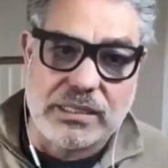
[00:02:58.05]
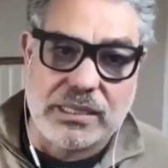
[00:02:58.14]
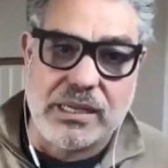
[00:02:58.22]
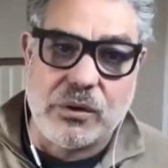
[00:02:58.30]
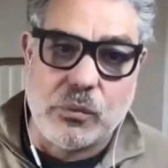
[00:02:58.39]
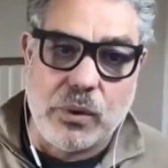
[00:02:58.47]
these
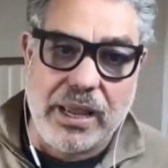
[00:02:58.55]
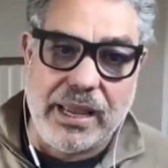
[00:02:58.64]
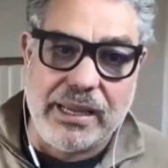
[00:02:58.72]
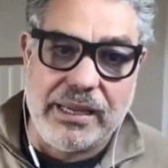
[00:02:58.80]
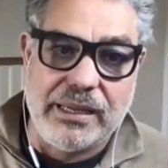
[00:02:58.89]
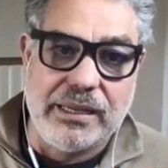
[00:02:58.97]

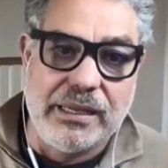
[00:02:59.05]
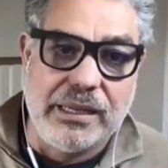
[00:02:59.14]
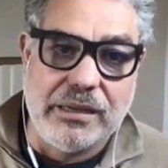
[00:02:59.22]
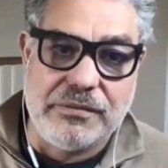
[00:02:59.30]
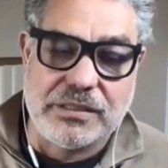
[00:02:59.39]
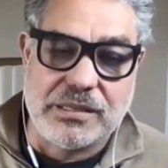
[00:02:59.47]
international
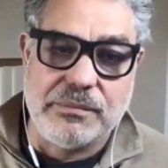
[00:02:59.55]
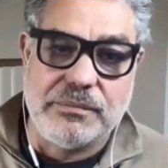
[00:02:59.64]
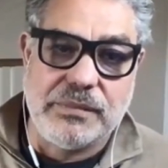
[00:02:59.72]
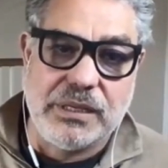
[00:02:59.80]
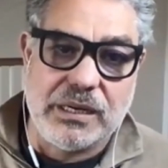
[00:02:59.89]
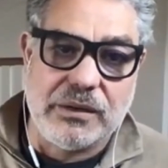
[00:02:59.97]
stories in a
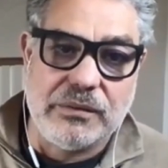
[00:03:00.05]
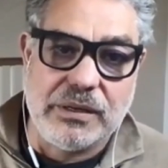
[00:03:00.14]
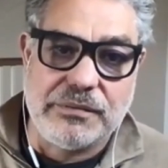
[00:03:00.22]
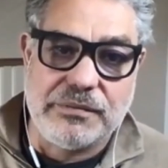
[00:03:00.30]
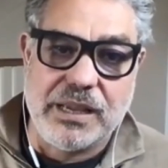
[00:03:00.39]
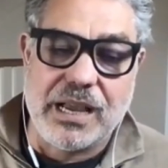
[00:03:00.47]
way
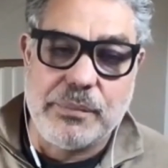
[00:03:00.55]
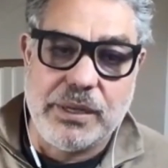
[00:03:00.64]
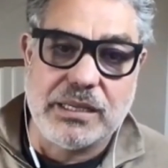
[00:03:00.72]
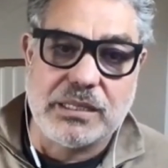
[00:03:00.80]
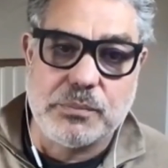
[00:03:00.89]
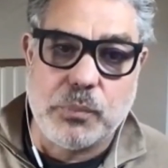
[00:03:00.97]
if
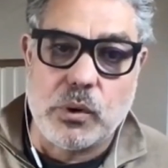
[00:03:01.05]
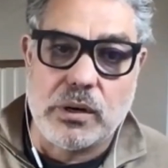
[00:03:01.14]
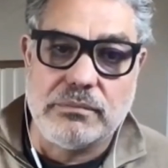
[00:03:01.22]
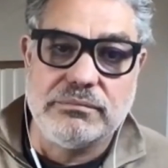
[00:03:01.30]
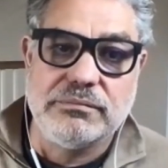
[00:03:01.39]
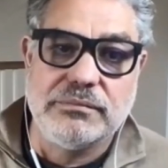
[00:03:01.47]

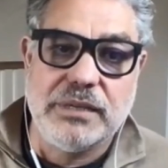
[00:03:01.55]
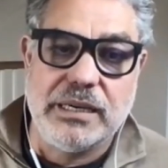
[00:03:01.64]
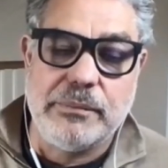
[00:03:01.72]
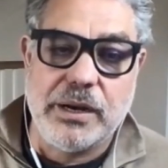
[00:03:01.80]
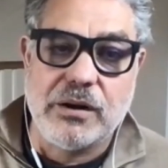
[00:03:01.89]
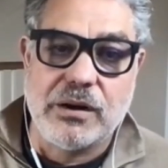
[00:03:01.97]
if the
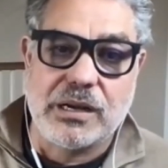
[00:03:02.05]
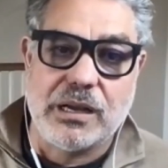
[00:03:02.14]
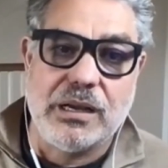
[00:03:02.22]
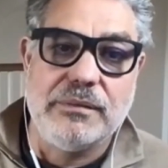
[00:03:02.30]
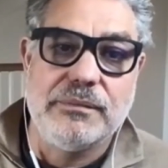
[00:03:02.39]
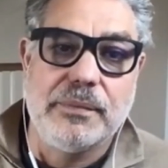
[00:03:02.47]
IP is
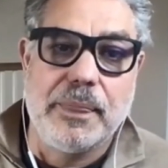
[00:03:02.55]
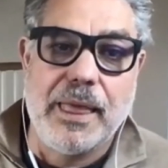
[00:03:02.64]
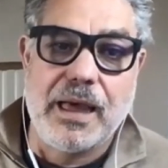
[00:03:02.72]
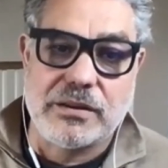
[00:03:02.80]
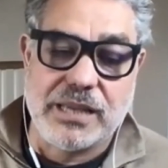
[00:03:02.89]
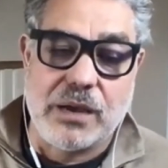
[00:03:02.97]
born
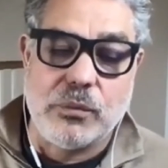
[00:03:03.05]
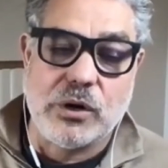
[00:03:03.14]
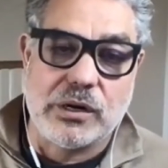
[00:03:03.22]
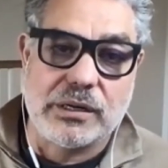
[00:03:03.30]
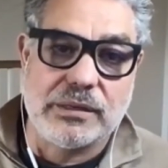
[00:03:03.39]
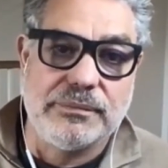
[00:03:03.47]
in
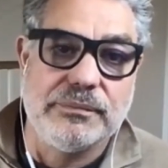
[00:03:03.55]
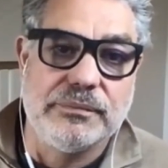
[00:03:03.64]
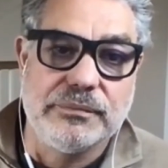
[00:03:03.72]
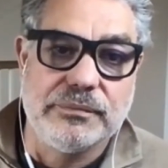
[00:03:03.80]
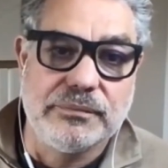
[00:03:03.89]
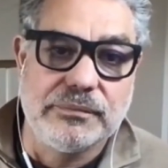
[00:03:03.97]
America,
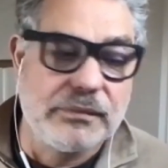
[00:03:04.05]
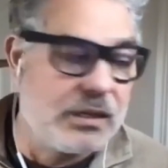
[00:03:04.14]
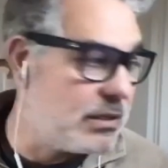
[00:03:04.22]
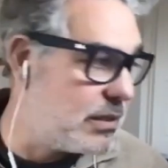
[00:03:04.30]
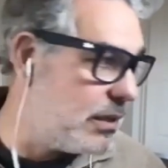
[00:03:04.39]
how does that